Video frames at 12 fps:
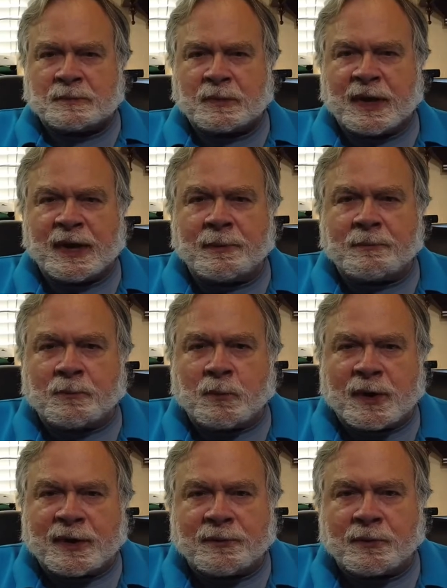Okay,
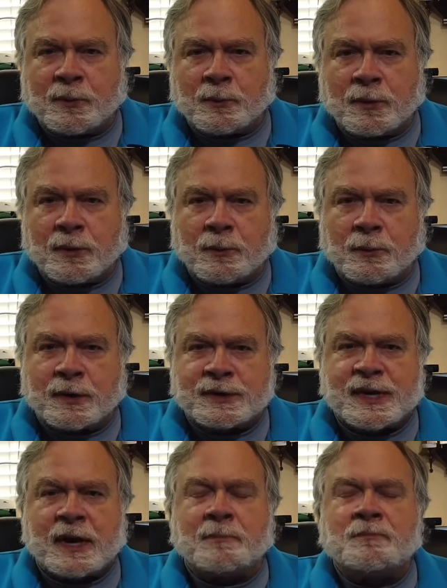whatever
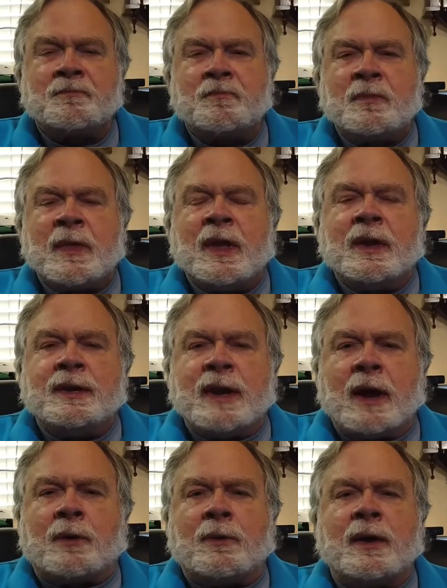works out.
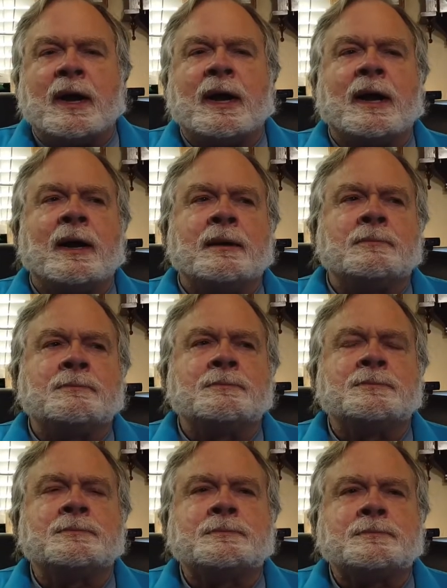Now,
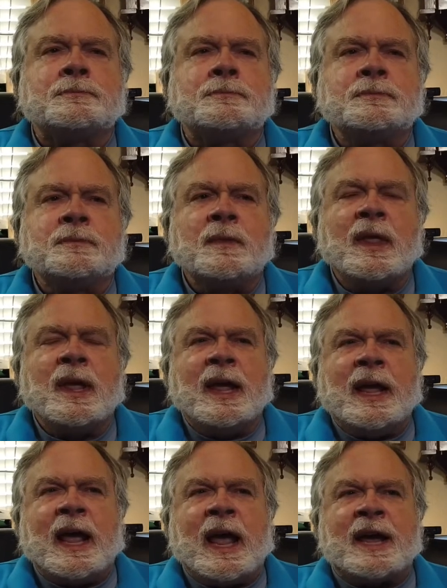um,
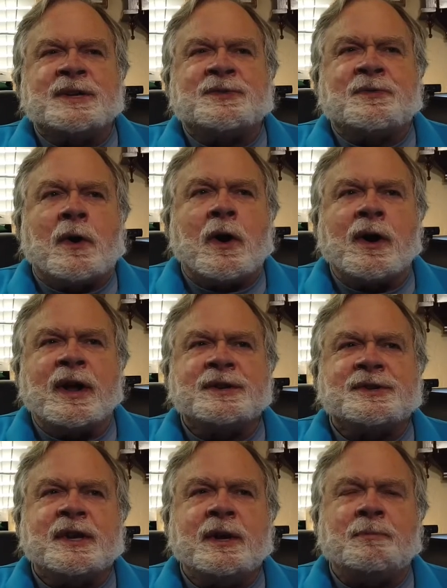as far
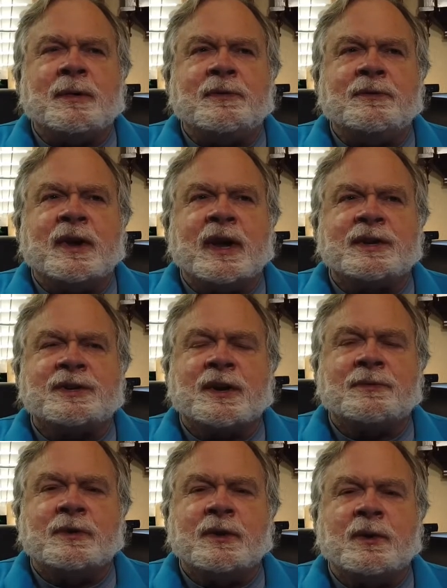as keeping
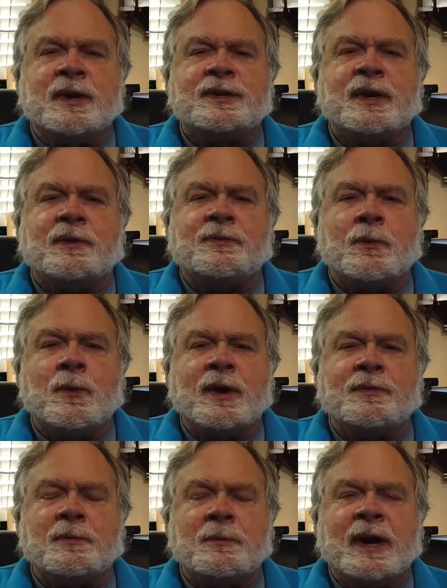VHF, UHF
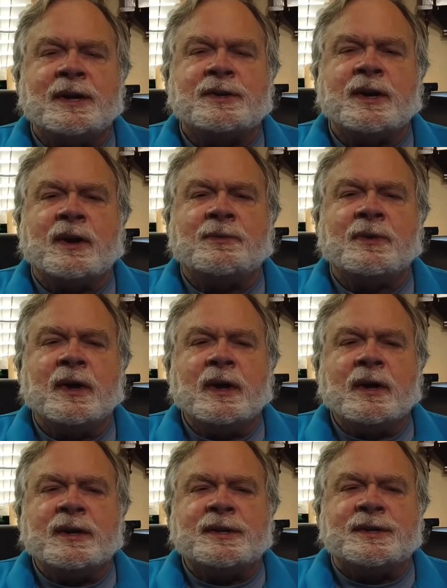away from HF,
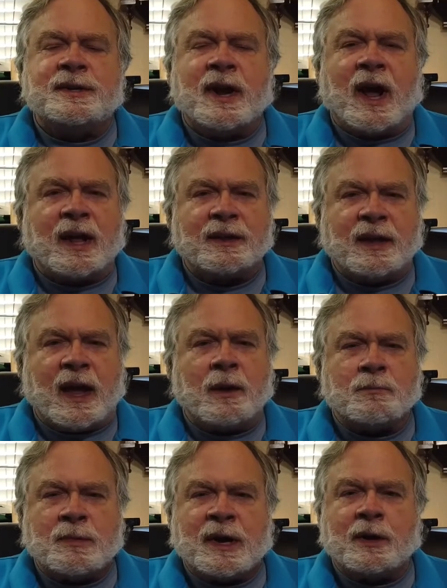it's not
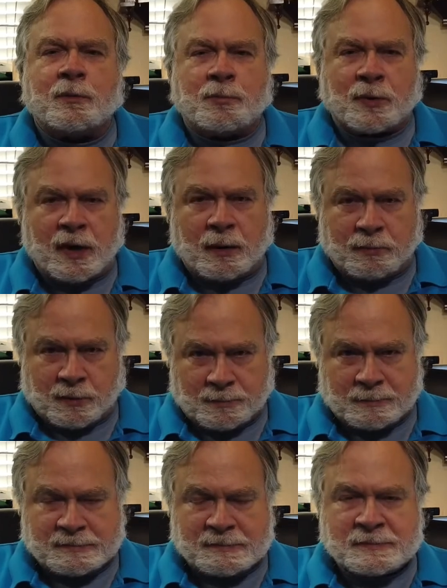that big a
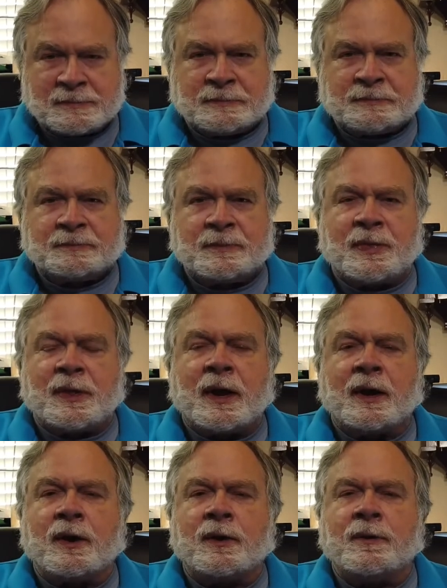problem.
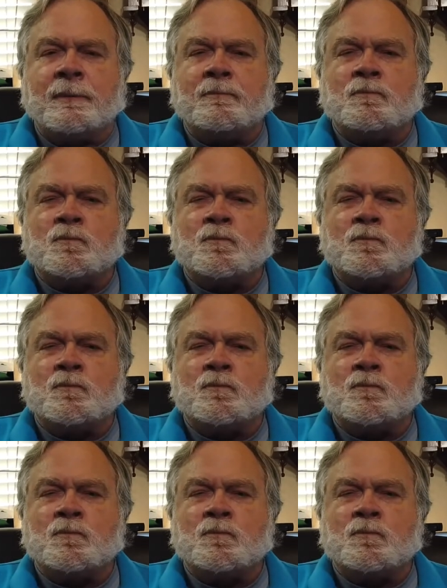They're